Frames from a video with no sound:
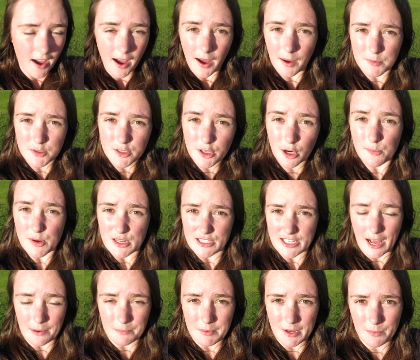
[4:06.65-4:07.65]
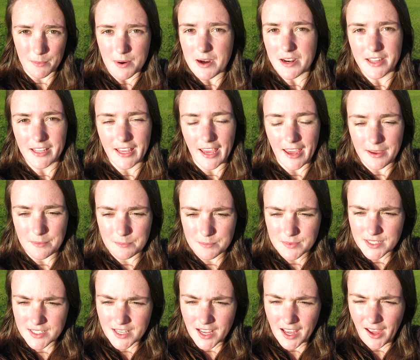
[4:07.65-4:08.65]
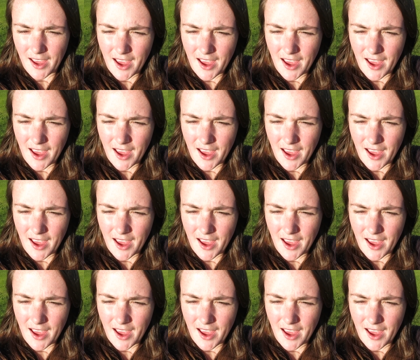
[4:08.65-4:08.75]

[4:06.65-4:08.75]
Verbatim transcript: Um, she almost had me in one of the games.